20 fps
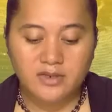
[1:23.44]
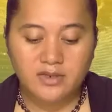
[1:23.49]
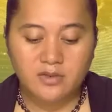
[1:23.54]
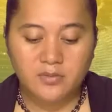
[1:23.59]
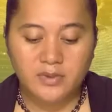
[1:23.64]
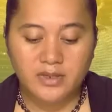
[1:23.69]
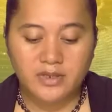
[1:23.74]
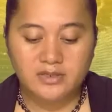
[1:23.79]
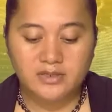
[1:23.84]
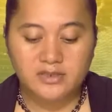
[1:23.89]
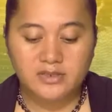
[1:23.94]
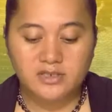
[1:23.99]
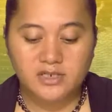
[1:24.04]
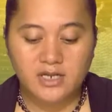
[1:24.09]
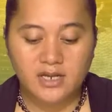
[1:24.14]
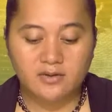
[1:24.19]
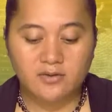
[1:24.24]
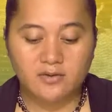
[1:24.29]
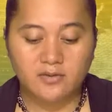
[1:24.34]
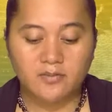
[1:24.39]
Niue's
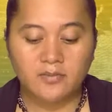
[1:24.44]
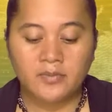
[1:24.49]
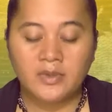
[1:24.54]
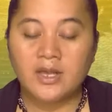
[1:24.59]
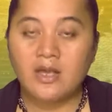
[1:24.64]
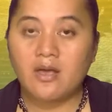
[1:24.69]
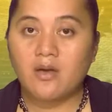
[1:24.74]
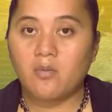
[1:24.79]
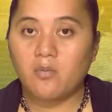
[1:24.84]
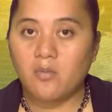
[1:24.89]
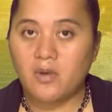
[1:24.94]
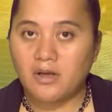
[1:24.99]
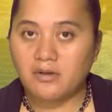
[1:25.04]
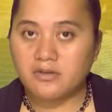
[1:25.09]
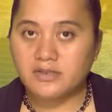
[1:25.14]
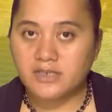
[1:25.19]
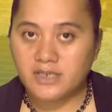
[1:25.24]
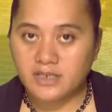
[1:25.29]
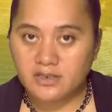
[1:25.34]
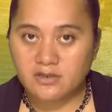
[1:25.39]
channel,
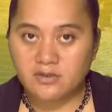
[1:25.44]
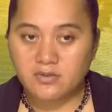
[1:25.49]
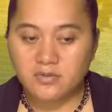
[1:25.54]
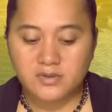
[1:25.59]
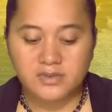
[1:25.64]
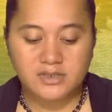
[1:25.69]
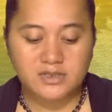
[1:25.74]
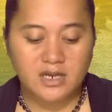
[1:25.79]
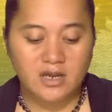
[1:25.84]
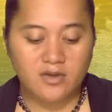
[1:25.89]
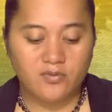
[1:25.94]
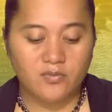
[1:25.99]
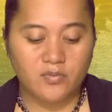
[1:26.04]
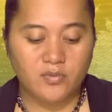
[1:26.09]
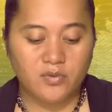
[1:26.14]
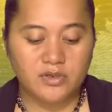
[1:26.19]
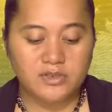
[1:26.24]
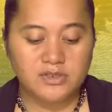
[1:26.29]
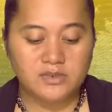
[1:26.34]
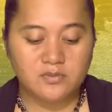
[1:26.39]
while technical staff
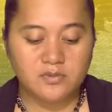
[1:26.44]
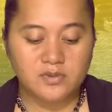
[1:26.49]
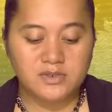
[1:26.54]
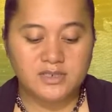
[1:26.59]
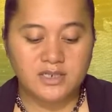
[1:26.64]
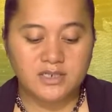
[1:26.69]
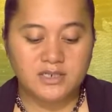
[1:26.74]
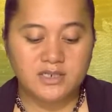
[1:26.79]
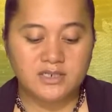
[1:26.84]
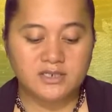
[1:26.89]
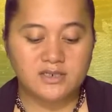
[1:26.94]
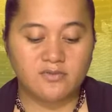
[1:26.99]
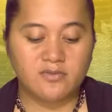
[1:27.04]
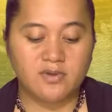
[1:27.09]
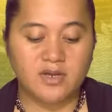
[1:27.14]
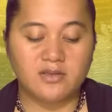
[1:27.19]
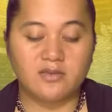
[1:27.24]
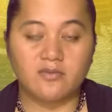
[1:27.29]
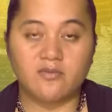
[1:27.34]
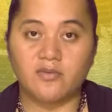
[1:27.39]
work towards
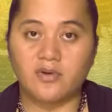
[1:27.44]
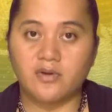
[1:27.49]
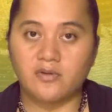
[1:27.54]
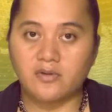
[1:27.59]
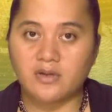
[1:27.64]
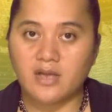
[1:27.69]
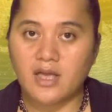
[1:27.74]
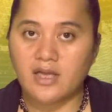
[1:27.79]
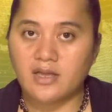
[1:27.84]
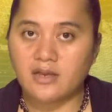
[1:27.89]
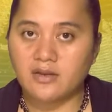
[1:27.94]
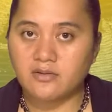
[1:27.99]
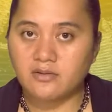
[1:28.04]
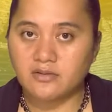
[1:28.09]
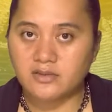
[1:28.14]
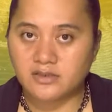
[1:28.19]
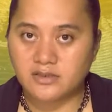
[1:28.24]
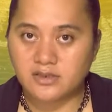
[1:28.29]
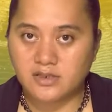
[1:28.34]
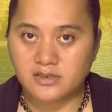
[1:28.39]
identifying the fault and
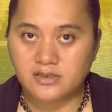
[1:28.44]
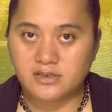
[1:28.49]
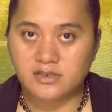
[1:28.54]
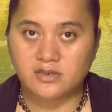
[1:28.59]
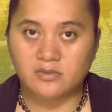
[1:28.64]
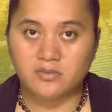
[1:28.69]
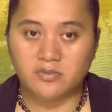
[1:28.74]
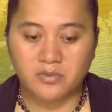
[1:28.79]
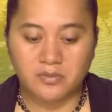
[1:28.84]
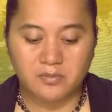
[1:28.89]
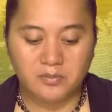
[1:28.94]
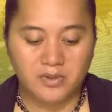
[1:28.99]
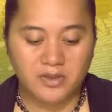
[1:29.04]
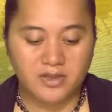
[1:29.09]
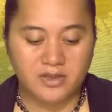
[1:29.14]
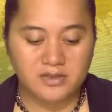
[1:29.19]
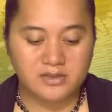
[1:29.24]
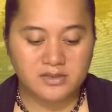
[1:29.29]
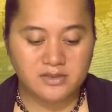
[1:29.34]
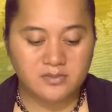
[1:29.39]
starting
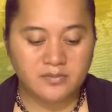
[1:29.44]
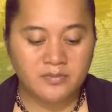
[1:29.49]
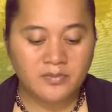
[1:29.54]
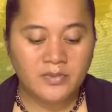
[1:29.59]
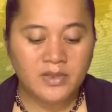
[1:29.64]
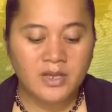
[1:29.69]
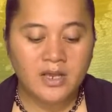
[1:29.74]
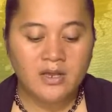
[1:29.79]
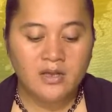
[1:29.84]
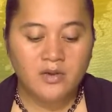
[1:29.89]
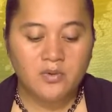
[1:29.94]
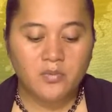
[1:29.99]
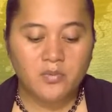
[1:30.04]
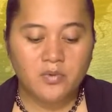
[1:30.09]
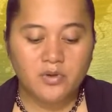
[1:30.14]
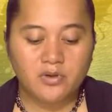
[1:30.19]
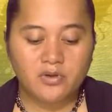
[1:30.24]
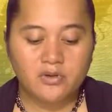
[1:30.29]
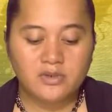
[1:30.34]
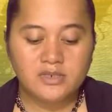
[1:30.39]
repairs.
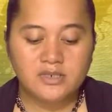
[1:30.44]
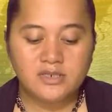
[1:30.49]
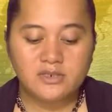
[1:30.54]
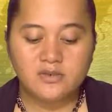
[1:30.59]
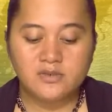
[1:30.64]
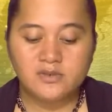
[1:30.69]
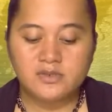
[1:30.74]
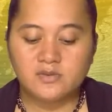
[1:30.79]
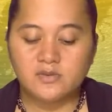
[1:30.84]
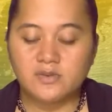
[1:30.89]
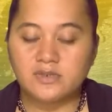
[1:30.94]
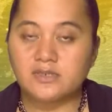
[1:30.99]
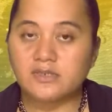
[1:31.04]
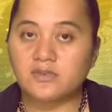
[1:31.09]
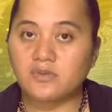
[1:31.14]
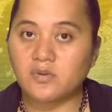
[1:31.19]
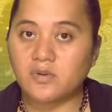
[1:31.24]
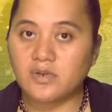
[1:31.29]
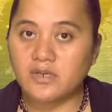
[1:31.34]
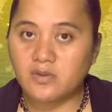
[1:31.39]
Work continues to
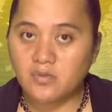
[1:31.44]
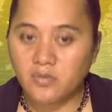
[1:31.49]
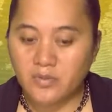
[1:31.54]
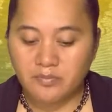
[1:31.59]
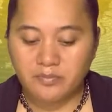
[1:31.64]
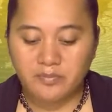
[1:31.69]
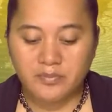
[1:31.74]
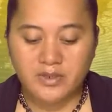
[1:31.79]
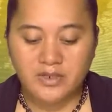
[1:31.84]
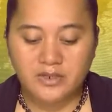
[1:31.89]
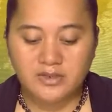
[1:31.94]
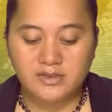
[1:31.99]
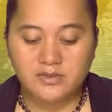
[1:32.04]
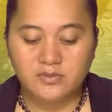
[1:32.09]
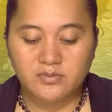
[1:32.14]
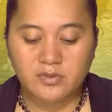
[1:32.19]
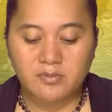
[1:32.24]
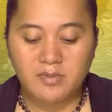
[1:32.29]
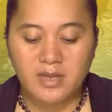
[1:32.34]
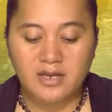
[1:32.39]
install equipment
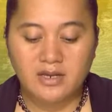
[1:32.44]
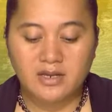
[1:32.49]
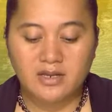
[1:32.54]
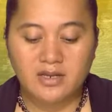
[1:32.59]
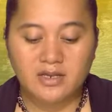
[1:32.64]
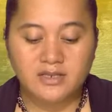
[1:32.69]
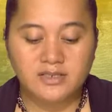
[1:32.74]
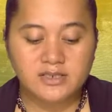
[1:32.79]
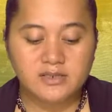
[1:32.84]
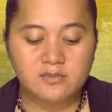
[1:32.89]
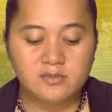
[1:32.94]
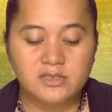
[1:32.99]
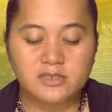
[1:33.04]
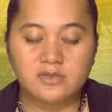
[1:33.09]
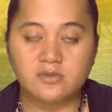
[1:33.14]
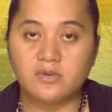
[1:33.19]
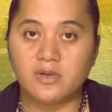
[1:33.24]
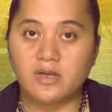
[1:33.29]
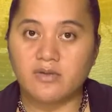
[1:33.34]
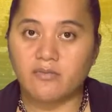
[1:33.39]
to remaining
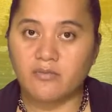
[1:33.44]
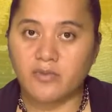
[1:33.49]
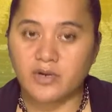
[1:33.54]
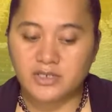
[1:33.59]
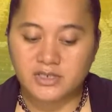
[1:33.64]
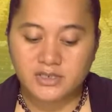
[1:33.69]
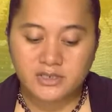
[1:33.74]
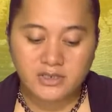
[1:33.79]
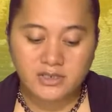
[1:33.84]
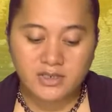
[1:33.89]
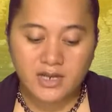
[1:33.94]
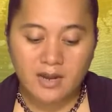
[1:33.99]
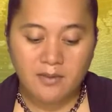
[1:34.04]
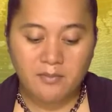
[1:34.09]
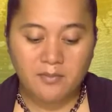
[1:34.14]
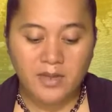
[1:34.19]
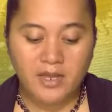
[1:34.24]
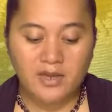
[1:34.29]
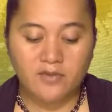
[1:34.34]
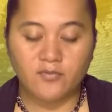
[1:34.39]
customers who have registered
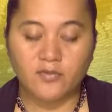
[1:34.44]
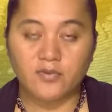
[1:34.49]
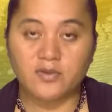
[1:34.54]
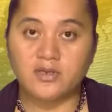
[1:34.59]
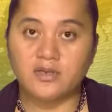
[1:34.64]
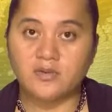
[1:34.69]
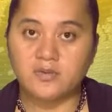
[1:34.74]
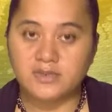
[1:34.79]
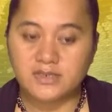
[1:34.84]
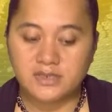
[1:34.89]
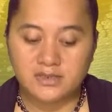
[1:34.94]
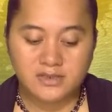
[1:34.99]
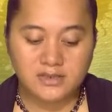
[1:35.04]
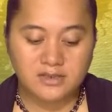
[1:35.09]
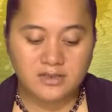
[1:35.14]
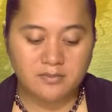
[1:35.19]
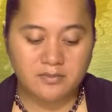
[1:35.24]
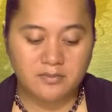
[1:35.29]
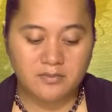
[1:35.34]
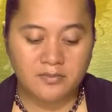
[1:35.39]
and paid for the new
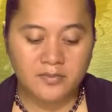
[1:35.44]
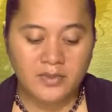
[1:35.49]
system.